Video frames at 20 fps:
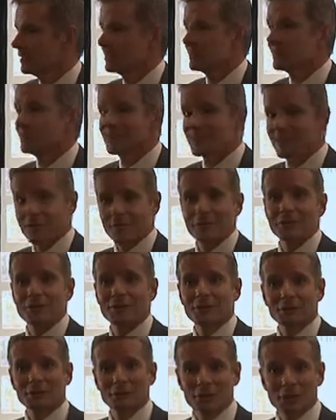did you have
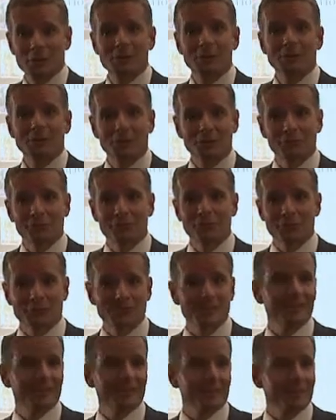enough people
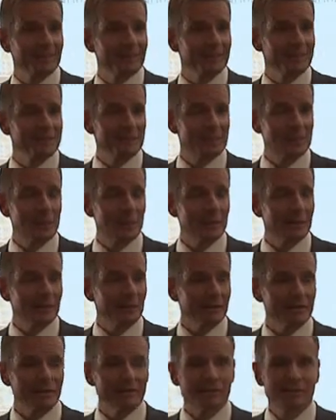overseeing the kids in the
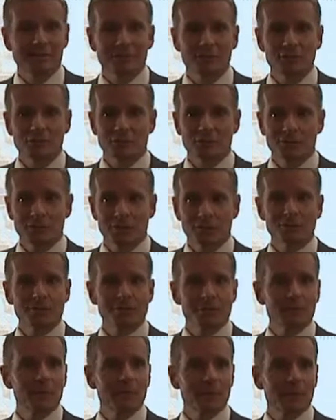park during your
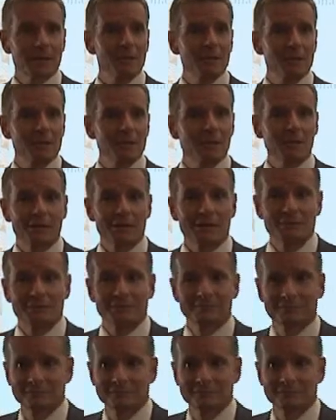summer camping program?